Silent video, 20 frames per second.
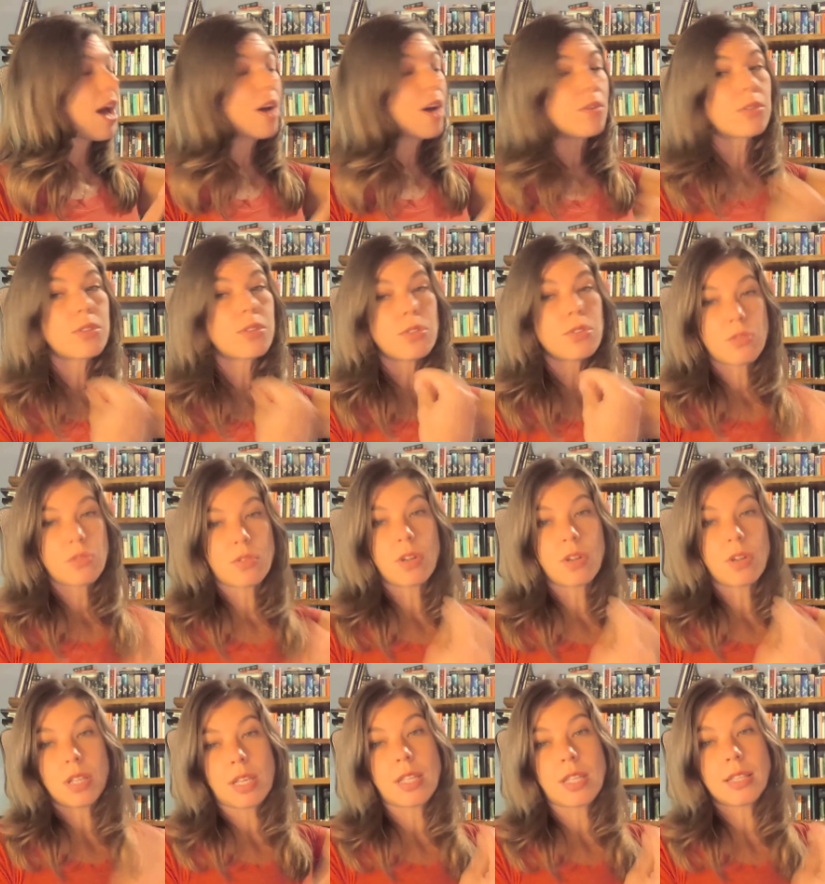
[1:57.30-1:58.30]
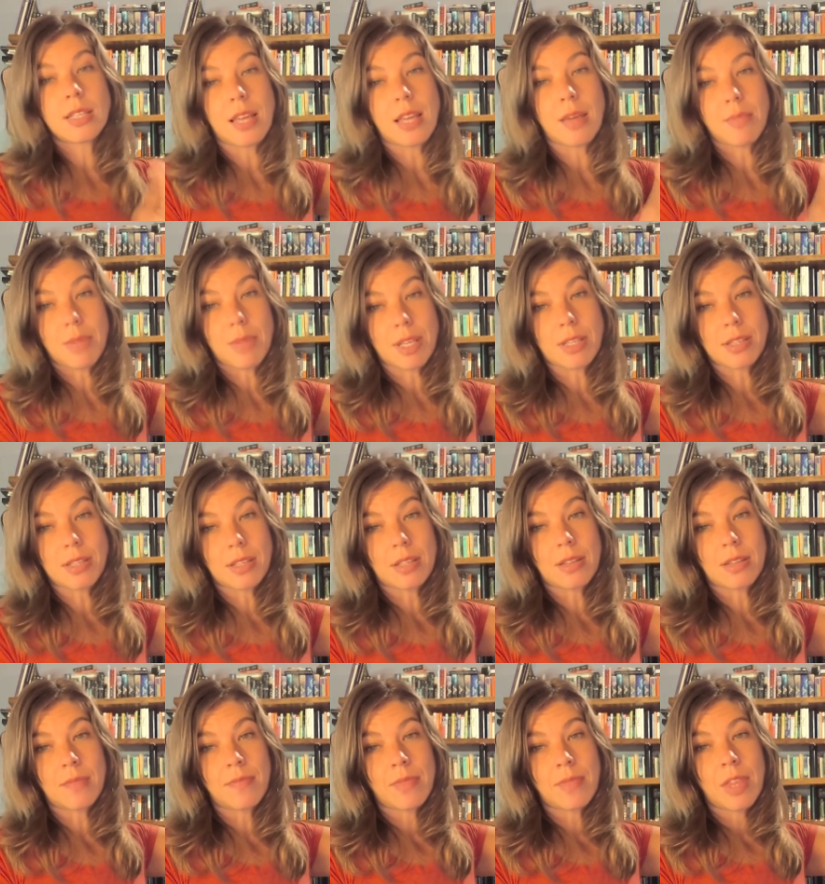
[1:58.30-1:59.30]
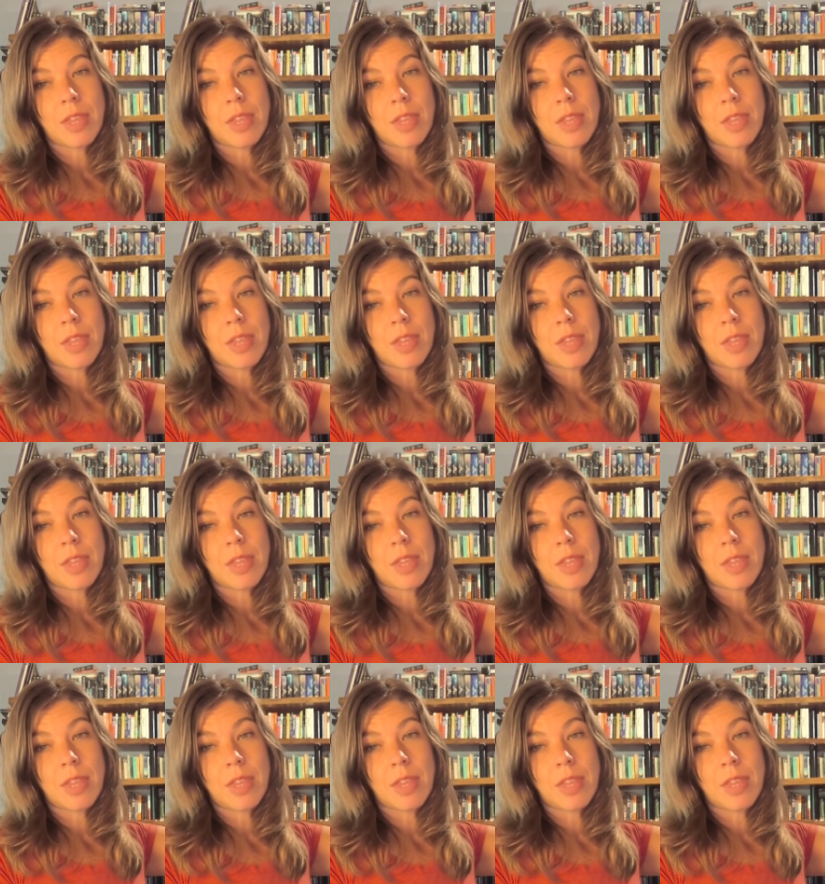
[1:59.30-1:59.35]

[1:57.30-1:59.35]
how strong is that muscle?